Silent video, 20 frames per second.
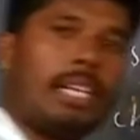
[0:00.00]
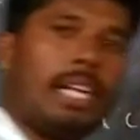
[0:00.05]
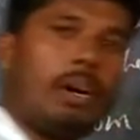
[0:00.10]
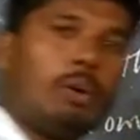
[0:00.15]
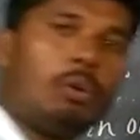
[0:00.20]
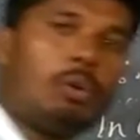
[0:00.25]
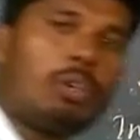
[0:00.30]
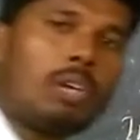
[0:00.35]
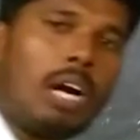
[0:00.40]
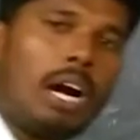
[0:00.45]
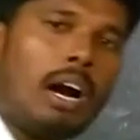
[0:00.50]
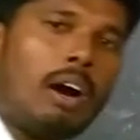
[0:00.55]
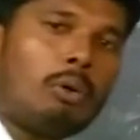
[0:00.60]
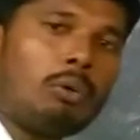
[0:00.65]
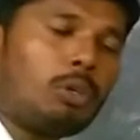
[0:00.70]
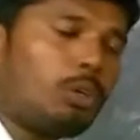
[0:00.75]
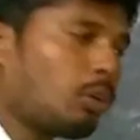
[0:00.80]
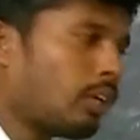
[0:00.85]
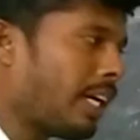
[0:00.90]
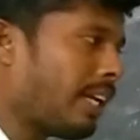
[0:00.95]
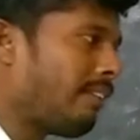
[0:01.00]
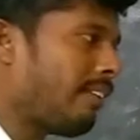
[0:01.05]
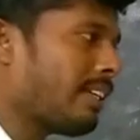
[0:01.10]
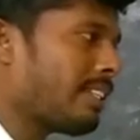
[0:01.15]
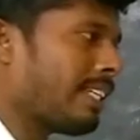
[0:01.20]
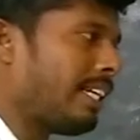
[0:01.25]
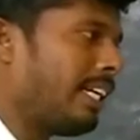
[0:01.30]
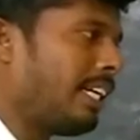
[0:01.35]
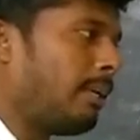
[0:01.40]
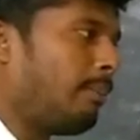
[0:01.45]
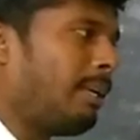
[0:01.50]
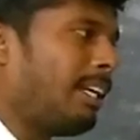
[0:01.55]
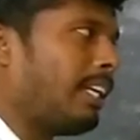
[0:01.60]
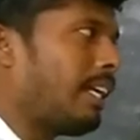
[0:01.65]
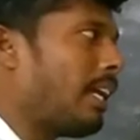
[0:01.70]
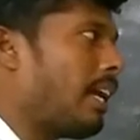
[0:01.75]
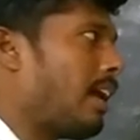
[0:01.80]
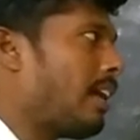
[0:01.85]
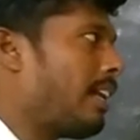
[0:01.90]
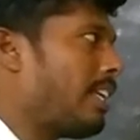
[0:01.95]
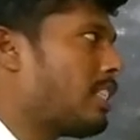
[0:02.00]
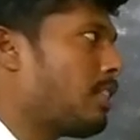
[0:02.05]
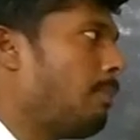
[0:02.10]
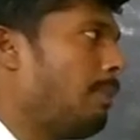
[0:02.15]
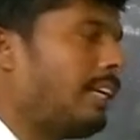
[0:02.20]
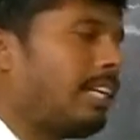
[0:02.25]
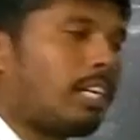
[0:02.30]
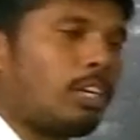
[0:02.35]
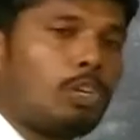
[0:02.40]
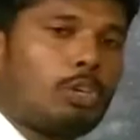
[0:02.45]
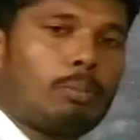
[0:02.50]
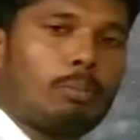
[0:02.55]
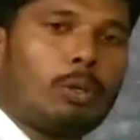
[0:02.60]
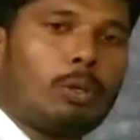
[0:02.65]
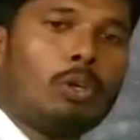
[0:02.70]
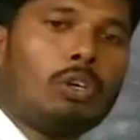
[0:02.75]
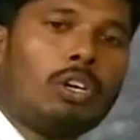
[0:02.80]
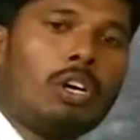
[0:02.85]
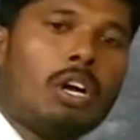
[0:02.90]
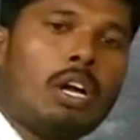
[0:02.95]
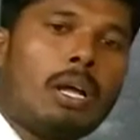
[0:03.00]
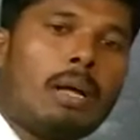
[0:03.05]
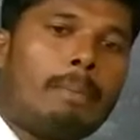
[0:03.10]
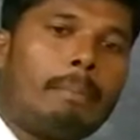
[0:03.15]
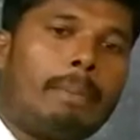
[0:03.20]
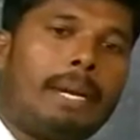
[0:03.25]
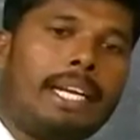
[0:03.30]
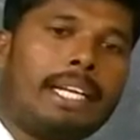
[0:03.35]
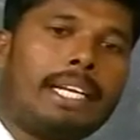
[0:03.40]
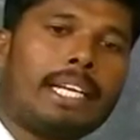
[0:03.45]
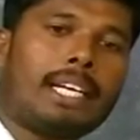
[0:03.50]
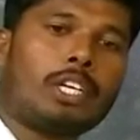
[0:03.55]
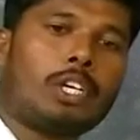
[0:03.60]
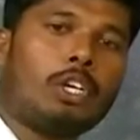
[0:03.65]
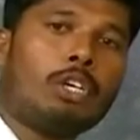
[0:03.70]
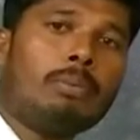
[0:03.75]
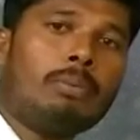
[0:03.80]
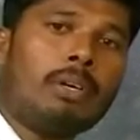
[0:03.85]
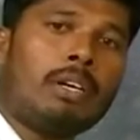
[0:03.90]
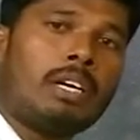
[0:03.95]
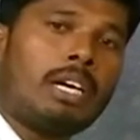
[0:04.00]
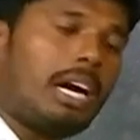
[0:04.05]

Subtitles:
Now, how to convert centimeter or decimeter cube to meter cube?